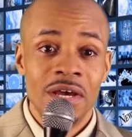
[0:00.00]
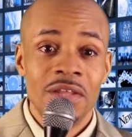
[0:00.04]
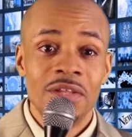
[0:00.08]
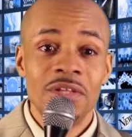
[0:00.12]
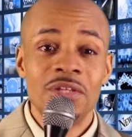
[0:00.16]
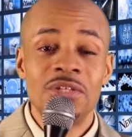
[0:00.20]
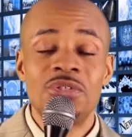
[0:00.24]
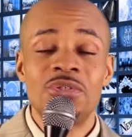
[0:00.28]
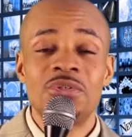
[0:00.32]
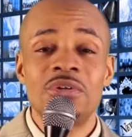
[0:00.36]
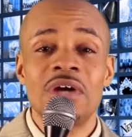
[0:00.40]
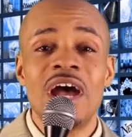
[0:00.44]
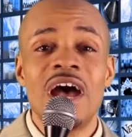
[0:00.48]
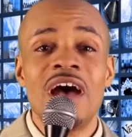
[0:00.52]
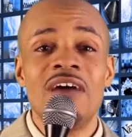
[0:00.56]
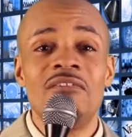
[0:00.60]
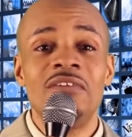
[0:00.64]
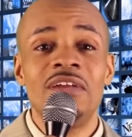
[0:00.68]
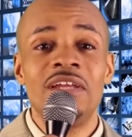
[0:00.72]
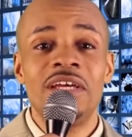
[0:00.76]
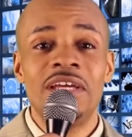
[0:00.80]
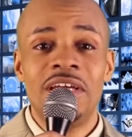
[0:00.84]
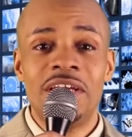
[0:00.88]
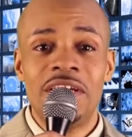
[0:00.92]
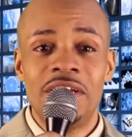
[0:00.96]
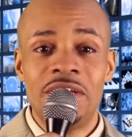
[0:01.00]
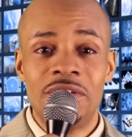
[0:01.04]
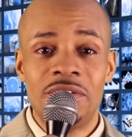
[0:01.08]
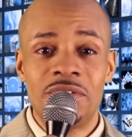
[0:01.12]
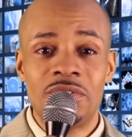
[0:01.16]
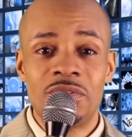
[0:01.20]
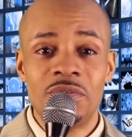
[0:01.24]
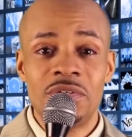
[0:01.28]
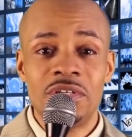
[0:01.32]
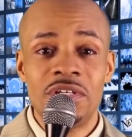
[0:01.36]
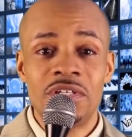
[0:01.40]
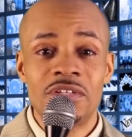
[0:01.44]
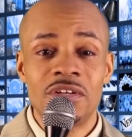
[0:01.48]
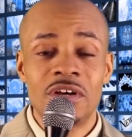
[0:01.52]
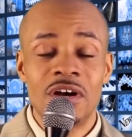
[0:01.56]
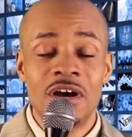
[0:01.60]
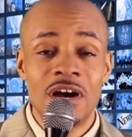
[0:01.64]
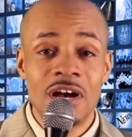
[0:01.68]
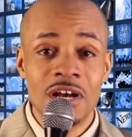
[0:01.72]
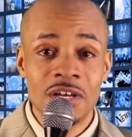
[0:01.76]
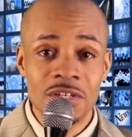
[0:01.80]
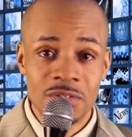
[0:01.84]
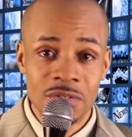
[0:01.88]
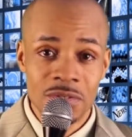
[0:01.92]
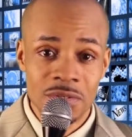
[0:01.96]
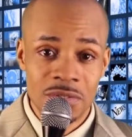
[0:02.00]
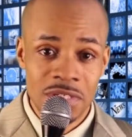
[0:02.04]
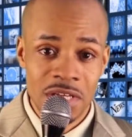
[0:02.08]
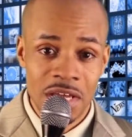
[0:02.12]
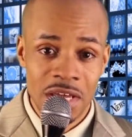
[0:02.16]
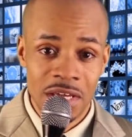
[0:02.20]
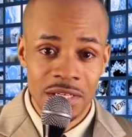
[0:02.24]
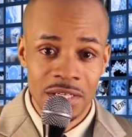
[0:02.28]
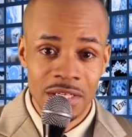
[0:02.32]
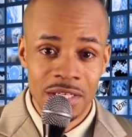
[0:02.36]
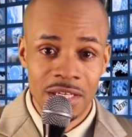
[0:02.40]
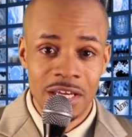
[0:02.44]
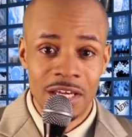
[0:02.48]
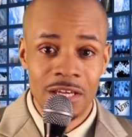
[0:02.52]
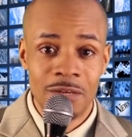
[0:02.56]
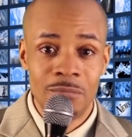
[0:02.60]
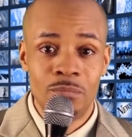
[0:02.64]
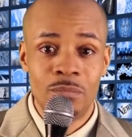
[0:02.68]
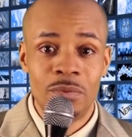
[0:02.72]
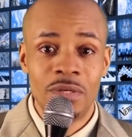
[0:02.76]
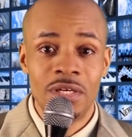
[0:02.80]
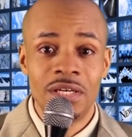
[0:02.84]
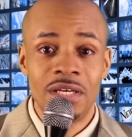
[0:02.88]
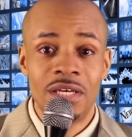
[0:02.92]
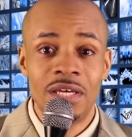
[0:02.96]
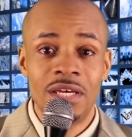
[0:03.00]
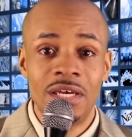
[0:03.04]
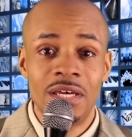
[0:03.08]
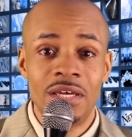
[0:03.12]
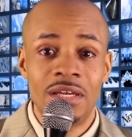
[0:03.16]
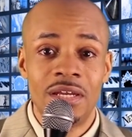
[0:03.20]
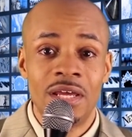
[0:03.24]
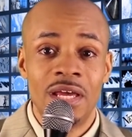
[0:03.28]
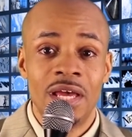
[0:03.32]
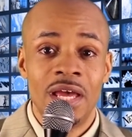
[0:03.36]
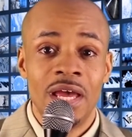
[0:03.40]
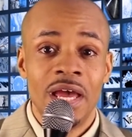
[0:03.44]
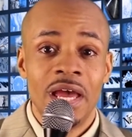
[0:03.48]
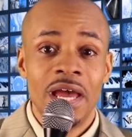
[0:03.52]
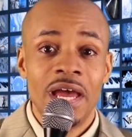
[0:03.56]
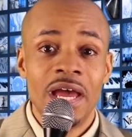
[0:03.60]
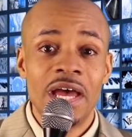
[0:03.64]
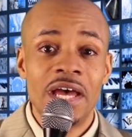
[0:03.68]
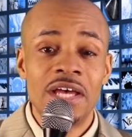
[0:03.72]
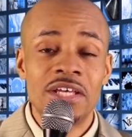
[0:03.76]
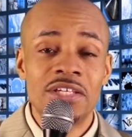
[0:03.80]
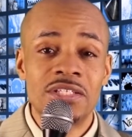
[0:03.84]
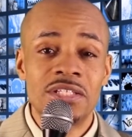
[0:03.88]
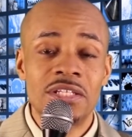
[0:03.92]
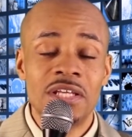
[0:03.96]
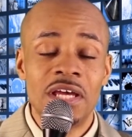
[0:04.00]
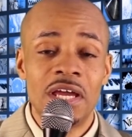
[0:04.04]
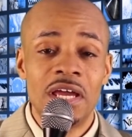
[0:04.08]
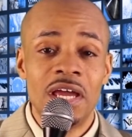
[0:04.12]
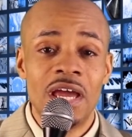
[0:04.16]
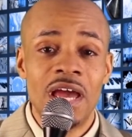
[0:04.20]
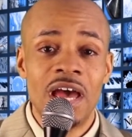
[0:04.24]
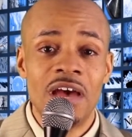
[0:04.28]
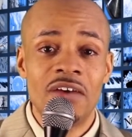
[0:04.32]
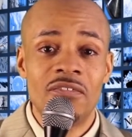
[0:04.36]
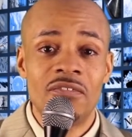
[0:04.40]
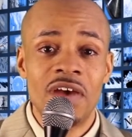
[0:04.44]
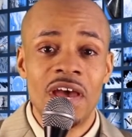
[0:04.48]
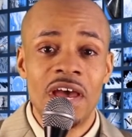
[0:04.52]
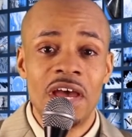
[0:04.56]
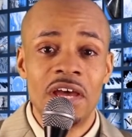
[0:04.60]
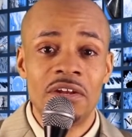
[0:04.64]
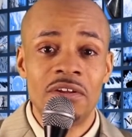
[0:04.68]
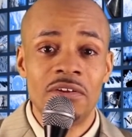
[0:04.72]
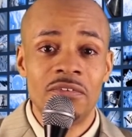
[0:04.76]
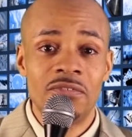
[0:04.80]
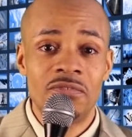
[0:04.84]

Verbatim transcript: The traveling industry is also taking a big hit as they have had